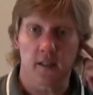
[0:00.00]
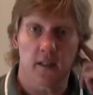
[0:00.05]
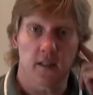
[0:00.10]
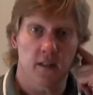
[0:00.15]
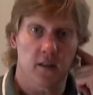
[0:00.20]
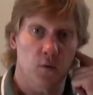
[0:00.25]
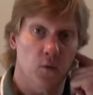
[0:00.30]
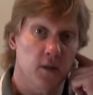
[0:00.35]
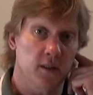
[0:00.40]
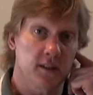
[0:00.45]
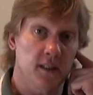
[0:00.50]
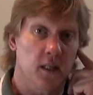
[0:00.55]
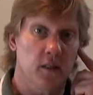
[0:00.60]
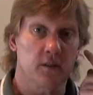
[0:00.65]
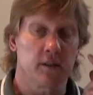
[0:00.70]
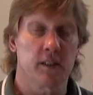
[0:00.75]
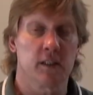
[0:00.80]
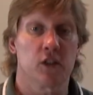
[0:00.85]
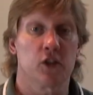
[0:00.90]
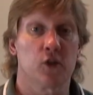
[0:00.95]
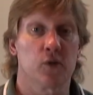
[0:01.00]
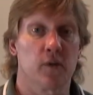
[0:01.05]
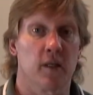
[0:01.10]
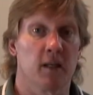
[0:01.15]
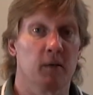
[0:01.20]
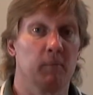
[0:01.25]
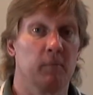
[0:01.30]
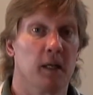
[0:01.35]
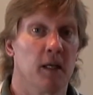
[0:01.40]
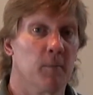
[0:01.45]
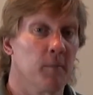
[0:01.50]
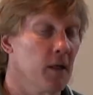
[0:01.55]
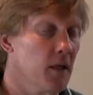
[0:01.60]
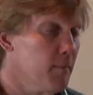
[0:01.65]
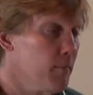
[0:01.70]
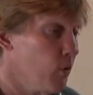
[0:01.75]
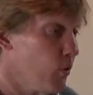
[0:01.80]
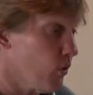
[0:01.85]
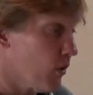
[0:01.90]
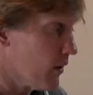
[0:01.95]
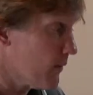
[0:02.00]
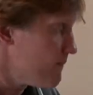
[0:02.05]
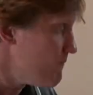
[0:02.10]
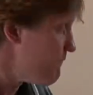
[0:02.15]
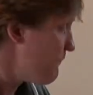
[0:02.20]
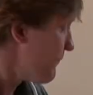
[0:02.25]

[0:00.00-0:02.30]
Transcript: and the ones I'll teach you, and many, many more.